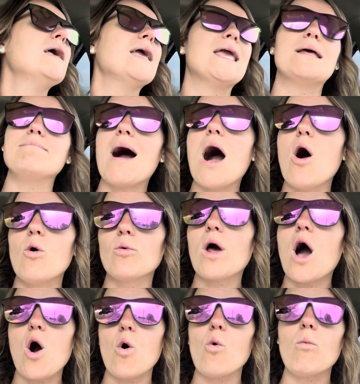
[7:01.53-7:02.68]
in my own
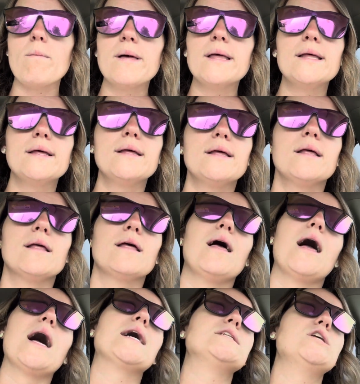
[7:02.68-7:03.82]
home.
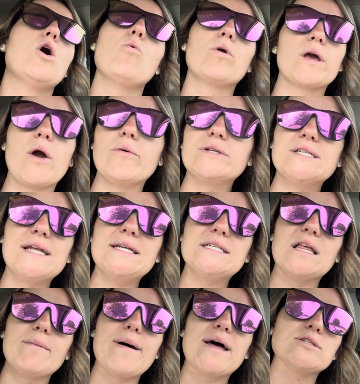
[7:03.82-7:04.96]
I don't want to go into
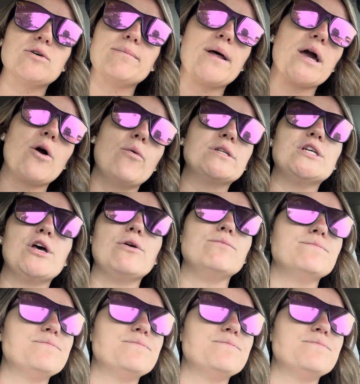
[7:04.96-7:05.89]
detail about it, so I'm not going to.